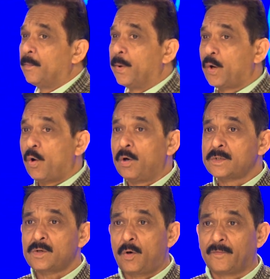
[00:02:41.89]

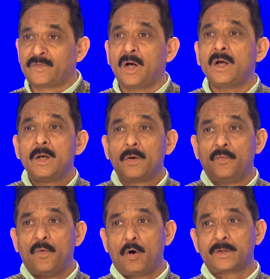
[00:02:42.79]
because of the
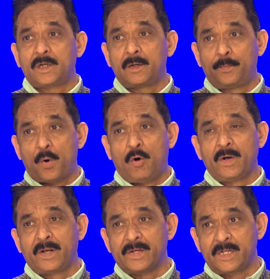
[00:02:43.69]

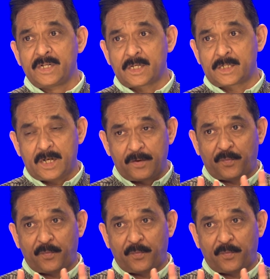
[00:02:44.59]
waterborne diseases, and